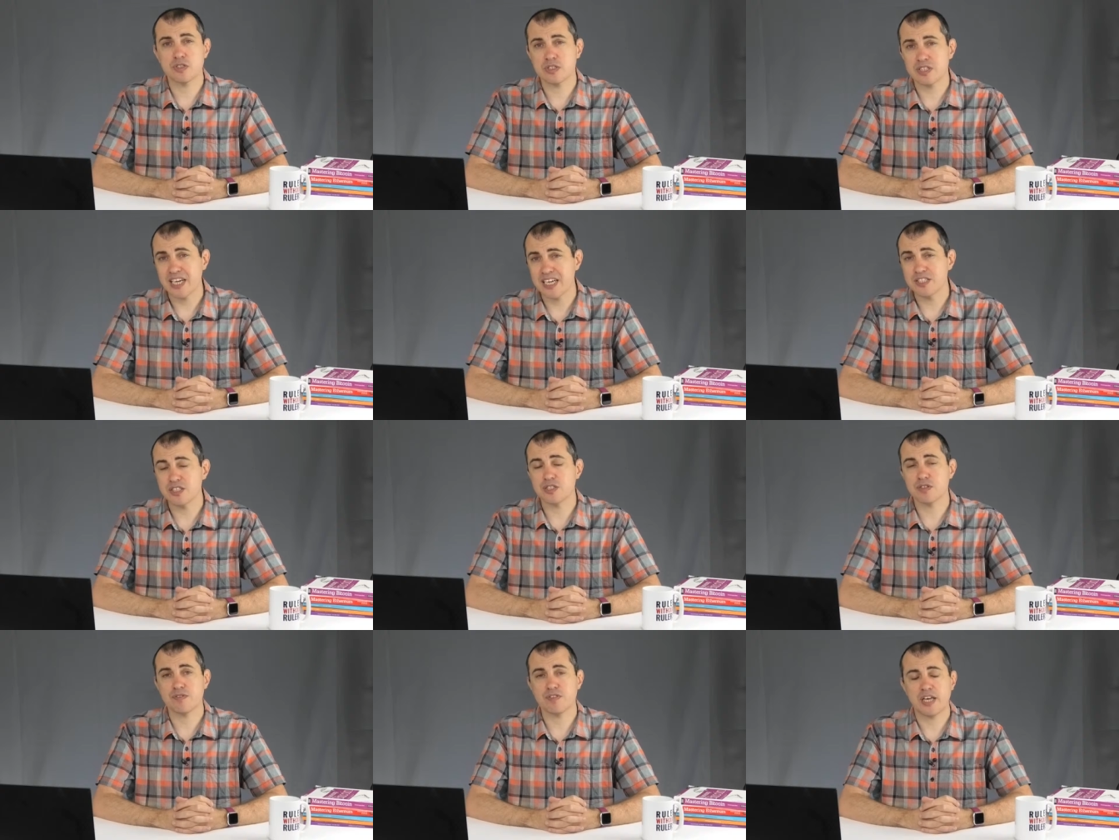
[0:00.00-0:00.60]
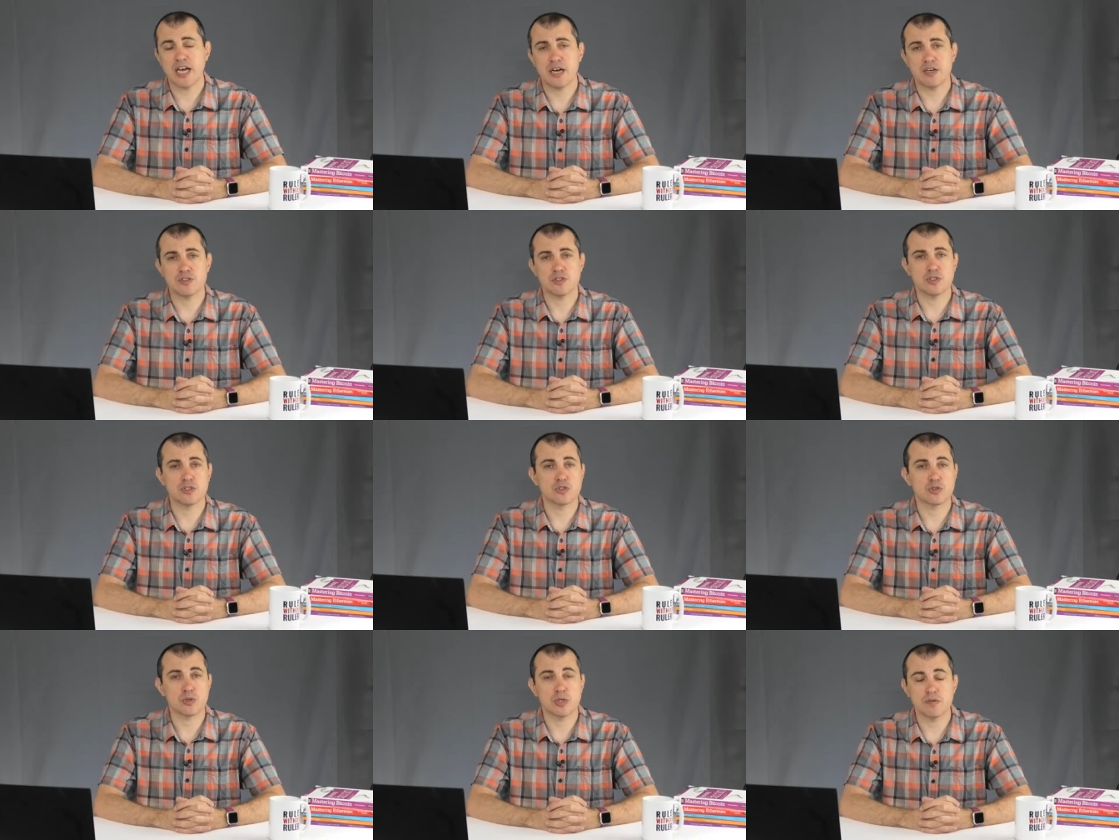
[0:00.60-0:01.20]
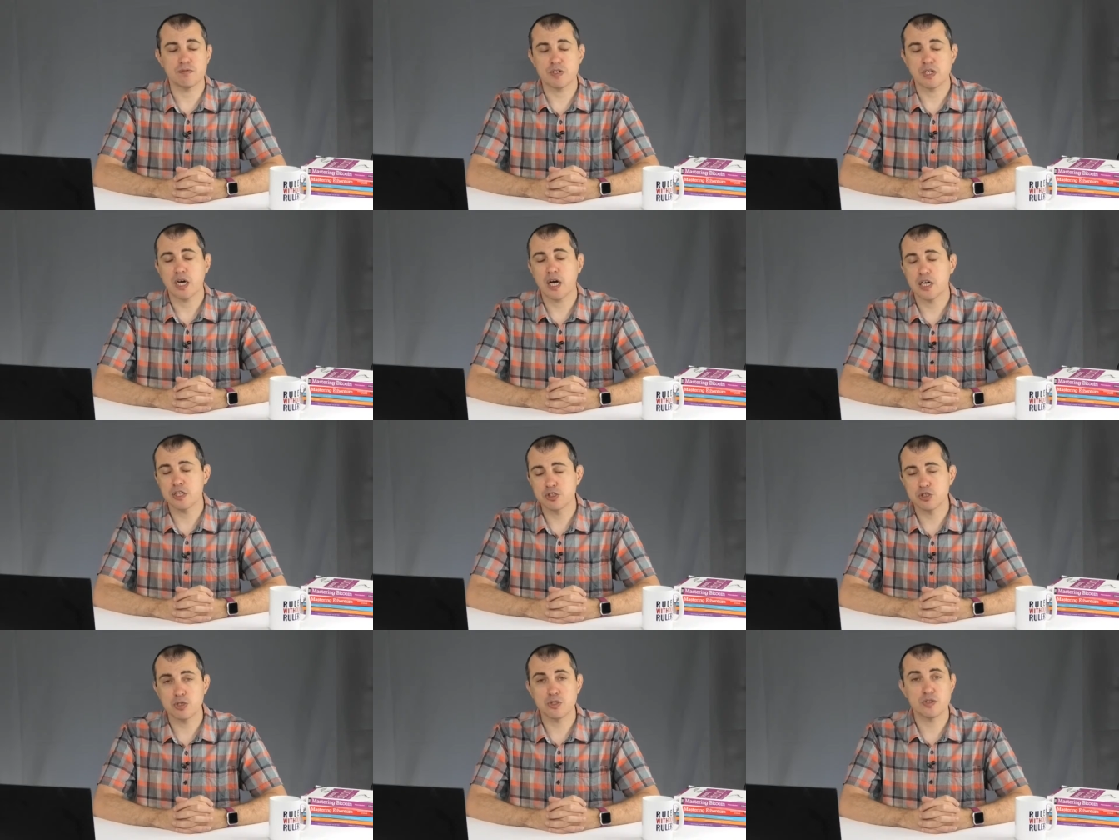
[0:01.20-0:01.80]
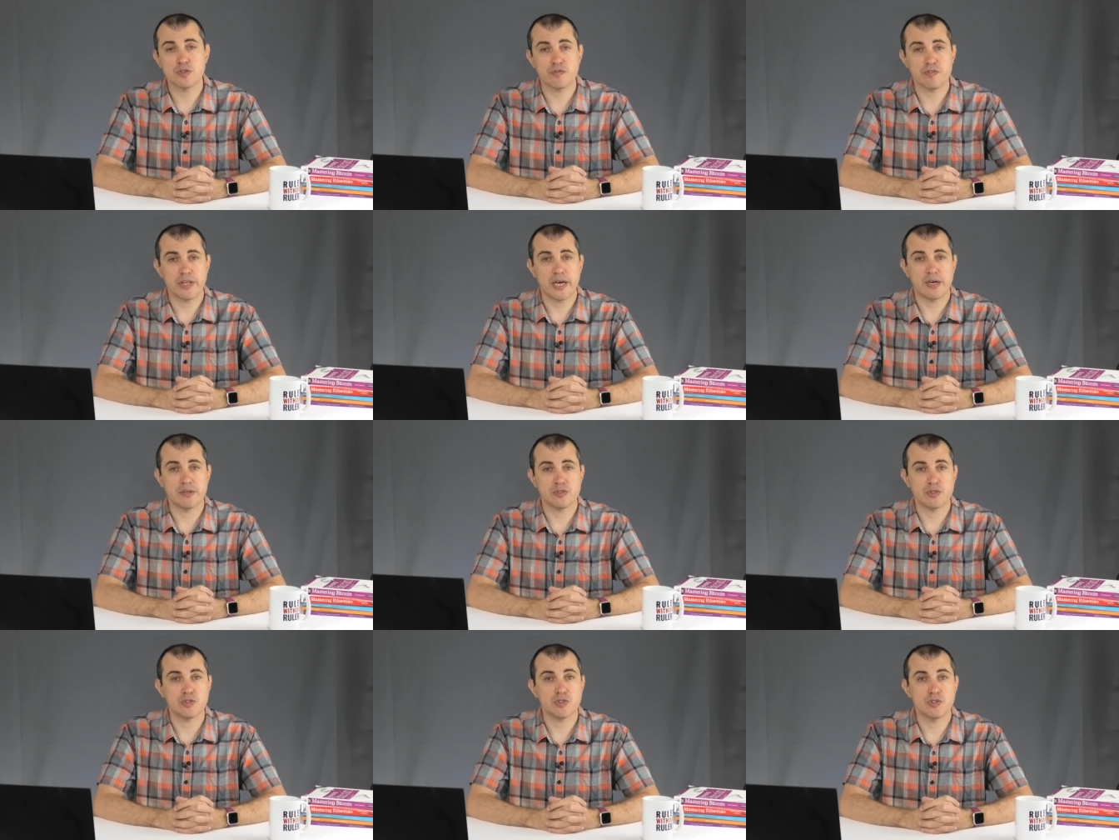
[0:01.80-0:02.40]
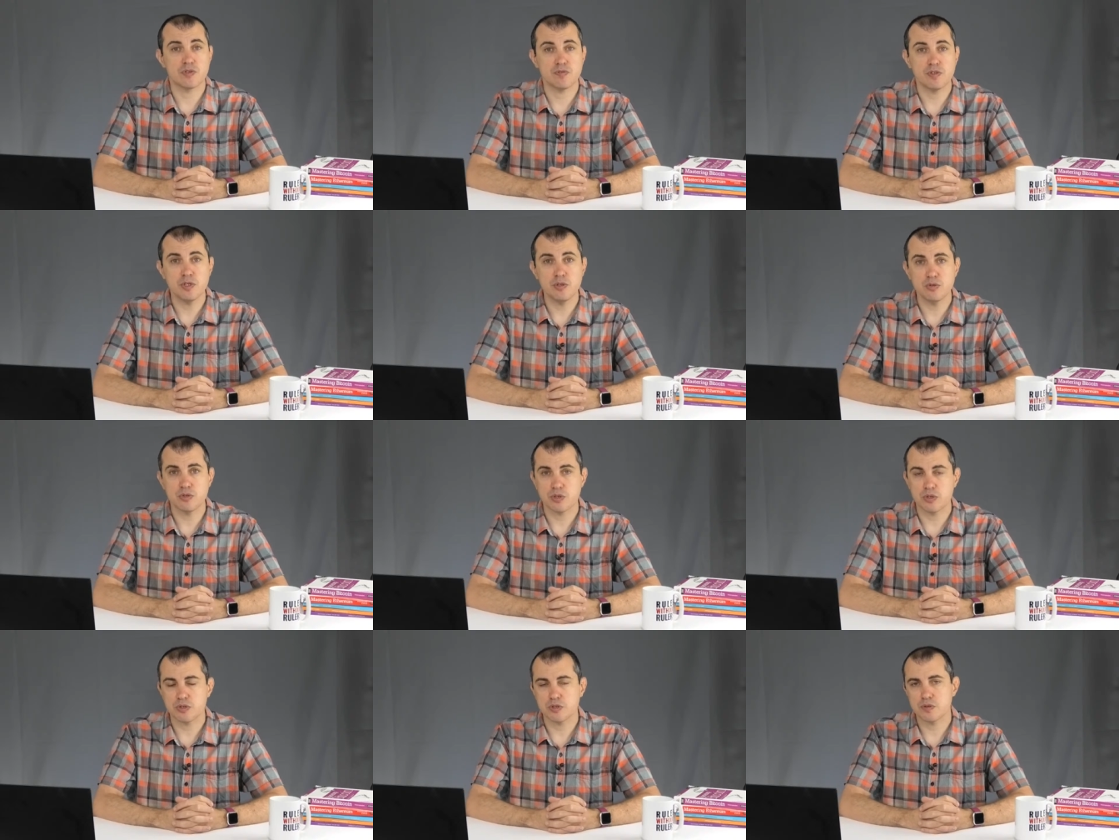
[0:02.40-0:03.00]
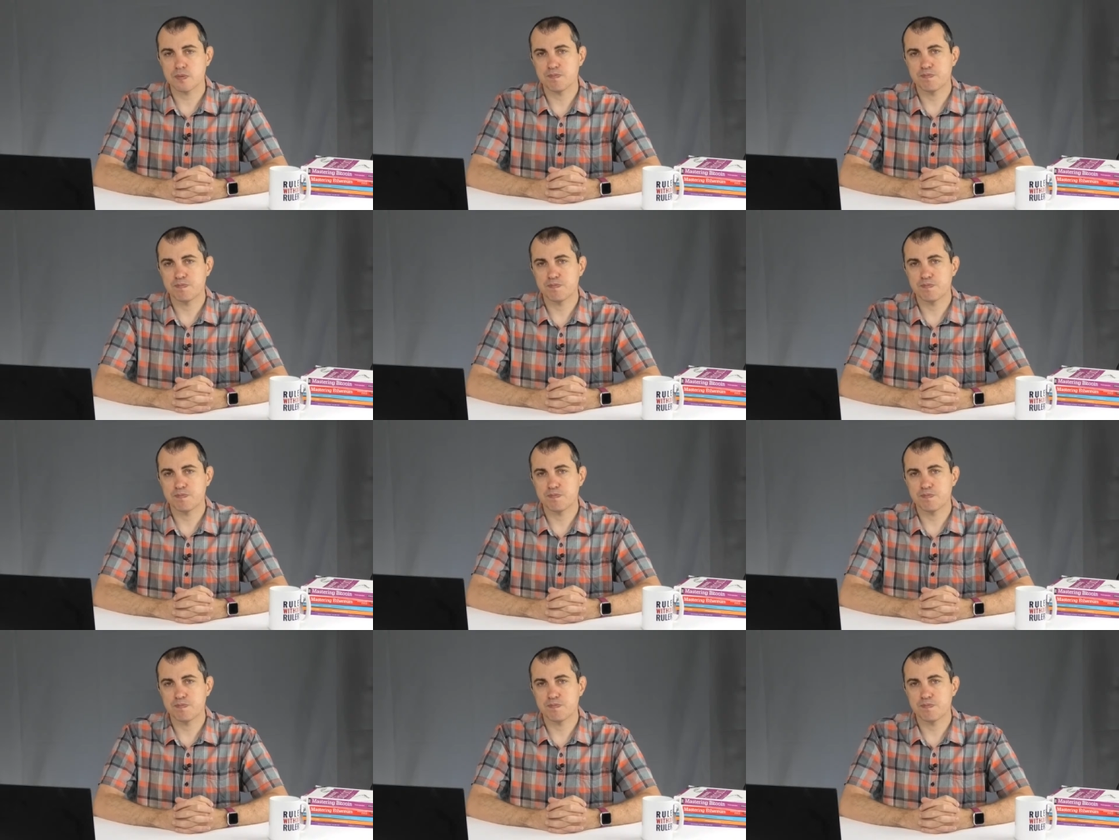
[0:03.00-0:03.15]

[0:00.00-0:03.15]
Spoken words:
tens of thousands, or even hundreds of thousands of users.